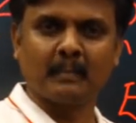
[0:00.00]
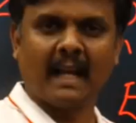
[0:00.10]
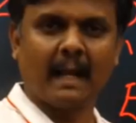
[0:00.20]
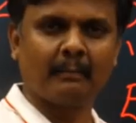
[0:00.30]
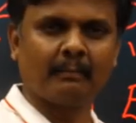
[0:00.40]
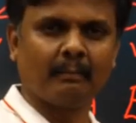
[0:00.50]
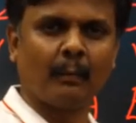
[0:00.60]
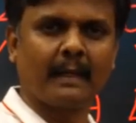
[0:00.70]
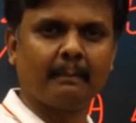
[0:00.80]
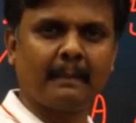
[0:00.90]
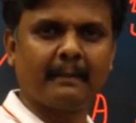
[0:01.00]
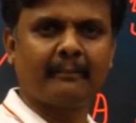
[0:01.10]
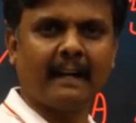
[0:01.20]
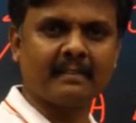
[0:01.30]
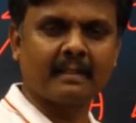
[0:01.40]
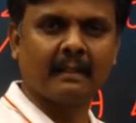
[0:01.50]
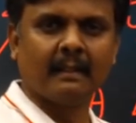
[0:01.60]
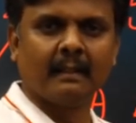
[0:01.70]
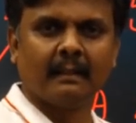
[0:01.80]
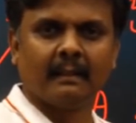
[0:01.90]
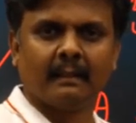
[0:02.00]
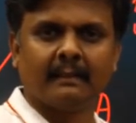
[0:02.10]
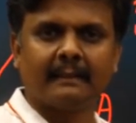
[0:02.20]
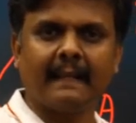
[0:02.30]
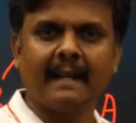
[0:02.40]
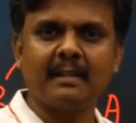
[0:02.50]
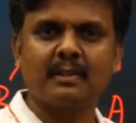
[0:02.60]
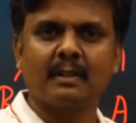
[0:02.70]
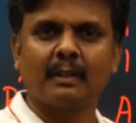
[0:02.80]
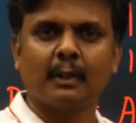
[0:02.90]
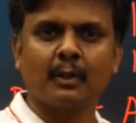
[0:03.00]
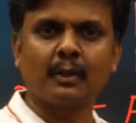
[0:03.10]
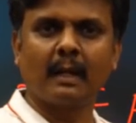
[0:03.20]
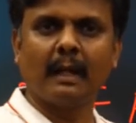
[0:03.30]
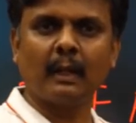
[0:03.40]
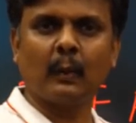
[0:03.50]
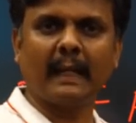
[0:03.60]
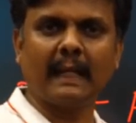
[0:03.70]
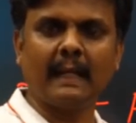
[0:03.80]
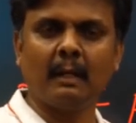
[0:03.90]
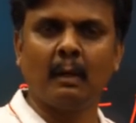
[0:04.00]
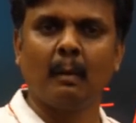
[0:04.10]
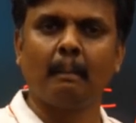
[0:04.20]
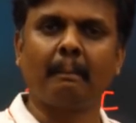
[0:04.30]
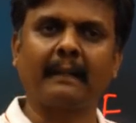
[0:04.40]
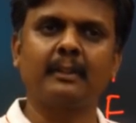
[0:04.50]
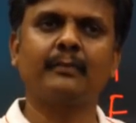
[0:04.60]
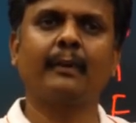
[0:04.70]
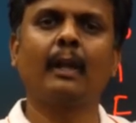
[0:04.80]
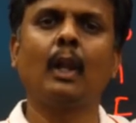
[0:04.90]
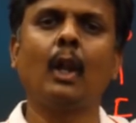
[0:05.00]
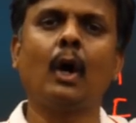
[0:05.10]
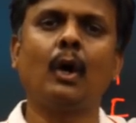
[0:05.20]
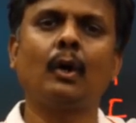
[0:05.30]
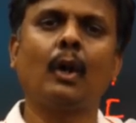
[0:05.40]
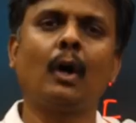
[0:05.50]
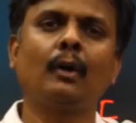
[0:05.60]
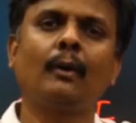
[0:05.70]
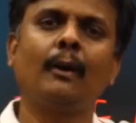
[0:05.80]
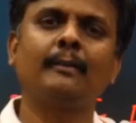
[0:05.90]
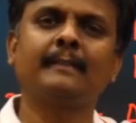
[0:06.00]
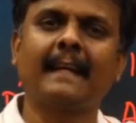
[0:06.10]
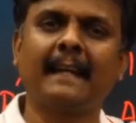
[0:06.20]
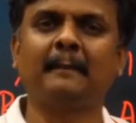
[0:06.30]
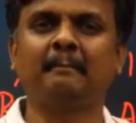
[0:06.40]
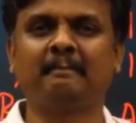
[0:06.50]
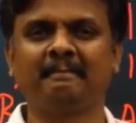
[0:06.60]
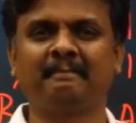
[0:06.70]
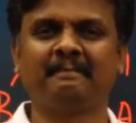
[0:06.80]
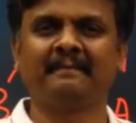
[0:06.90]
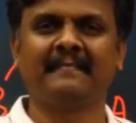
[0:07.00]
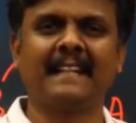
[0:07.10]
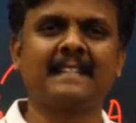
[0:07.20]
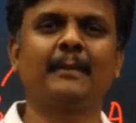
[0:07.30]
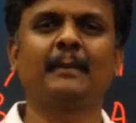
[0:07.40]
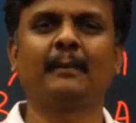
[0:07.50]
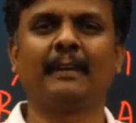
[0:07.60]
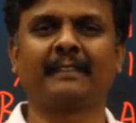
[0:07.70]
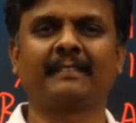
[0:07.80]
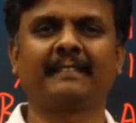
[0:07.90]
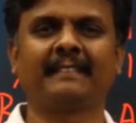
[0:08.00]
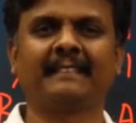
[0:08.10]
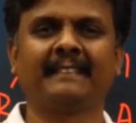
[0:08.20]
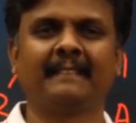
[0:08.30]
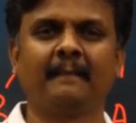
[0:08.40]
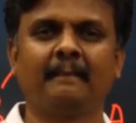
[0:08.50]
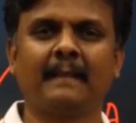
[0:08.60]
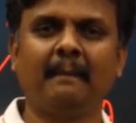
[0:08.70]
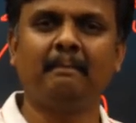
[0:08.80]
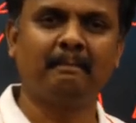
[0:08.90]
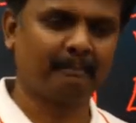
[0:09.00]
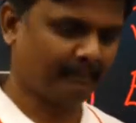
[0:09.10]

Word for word: I'm moving a bit fast. See guys, you should learn quickly, practice for a long, long, long time. That's how it works. Yeah?